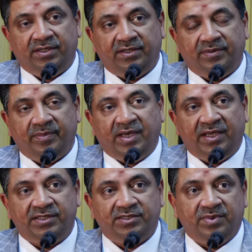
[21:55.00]

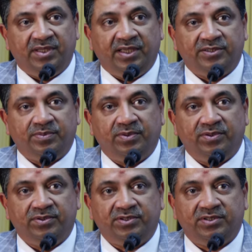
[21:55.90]
minds being
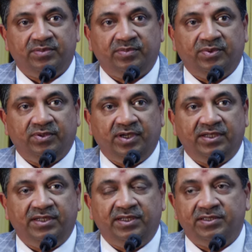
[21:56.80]
exposed, more
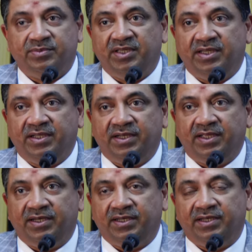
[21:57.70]
ideas being
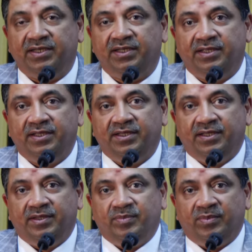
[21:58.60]
created,
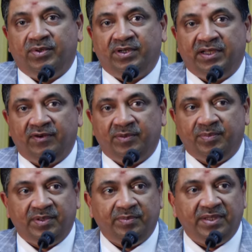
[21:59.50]
more
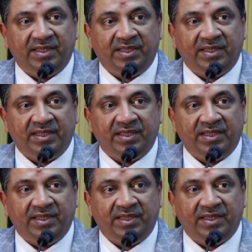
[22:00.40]
development being